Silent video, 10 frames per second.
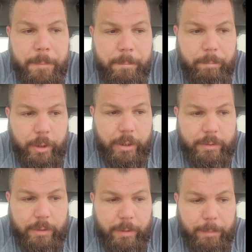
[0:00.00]
But
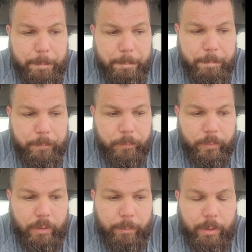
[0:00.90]
I'm
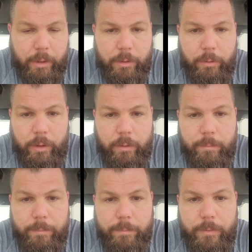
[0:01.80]
not going to do that.
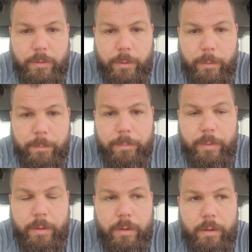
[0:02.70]
So,
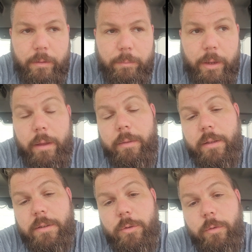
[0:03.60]
but yeah,
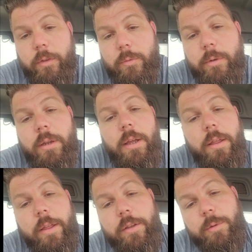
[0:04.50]
that's going to do it for this one.
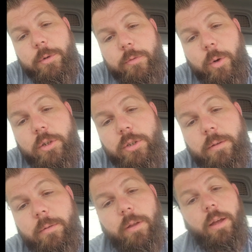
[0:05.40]
Thank you so much for watching,
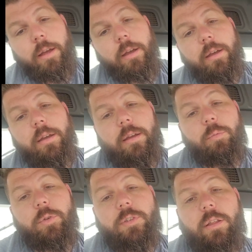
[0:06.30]
and
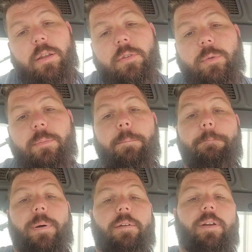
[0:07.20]
we'll see you on the next one.
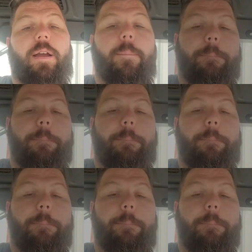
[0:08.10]
Bye for now.